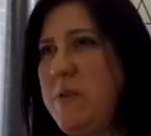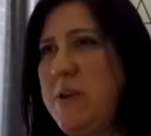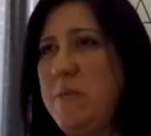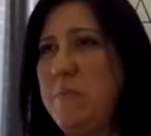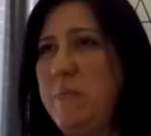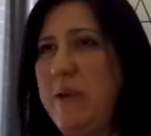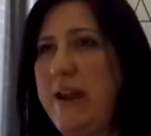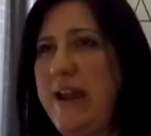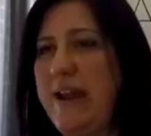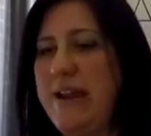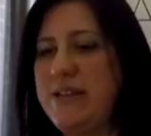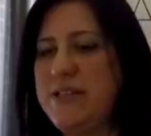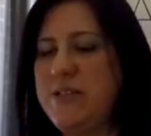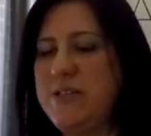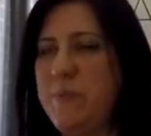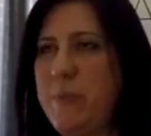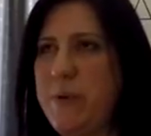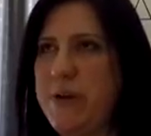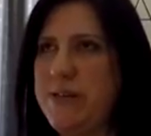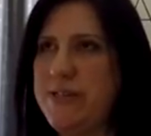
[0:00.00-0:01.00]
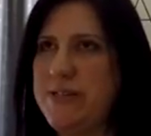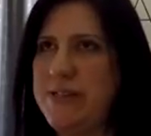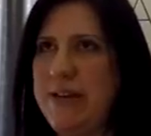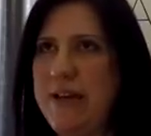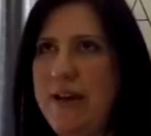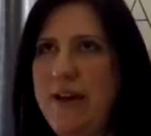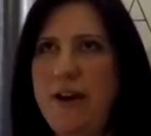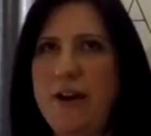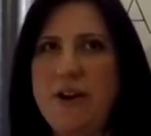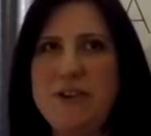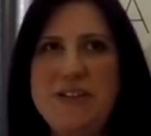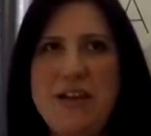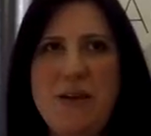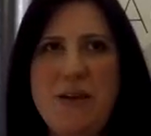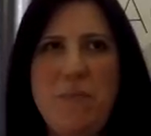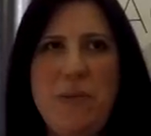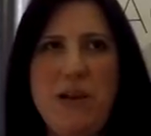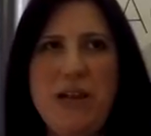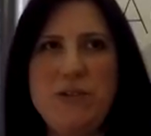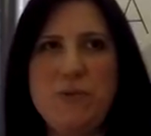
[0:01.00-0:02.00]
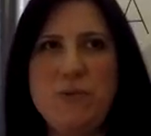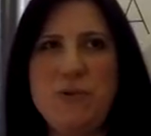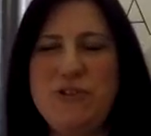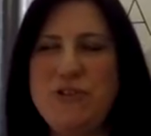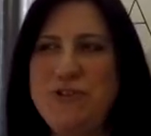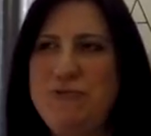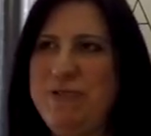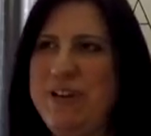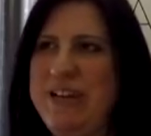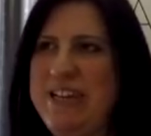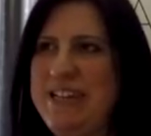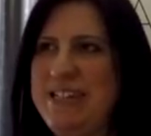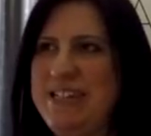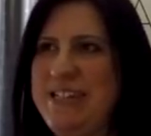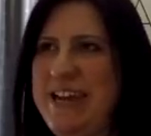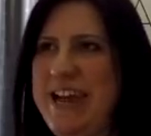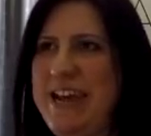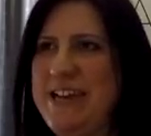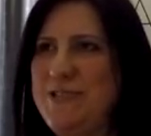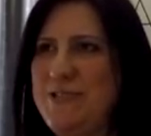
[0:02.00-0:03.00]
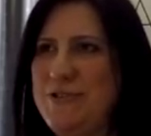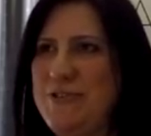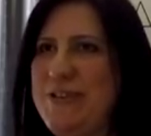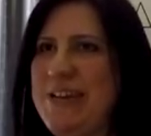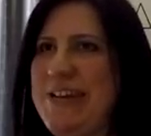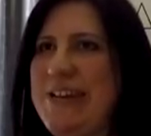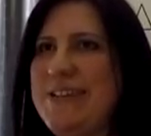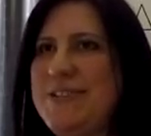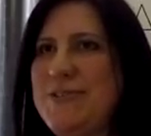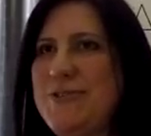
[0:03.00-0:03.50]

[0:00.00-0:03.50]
have been in place, but our templates were just released yesterday.